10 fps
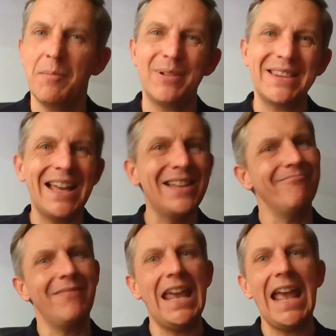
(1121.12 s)
But then
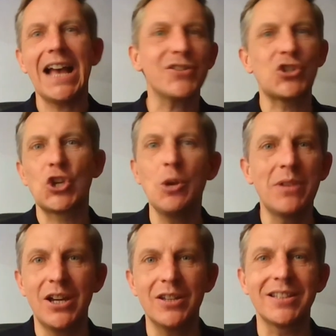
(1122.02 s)
he has too
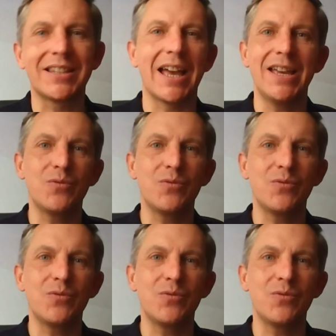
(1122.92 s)
many other days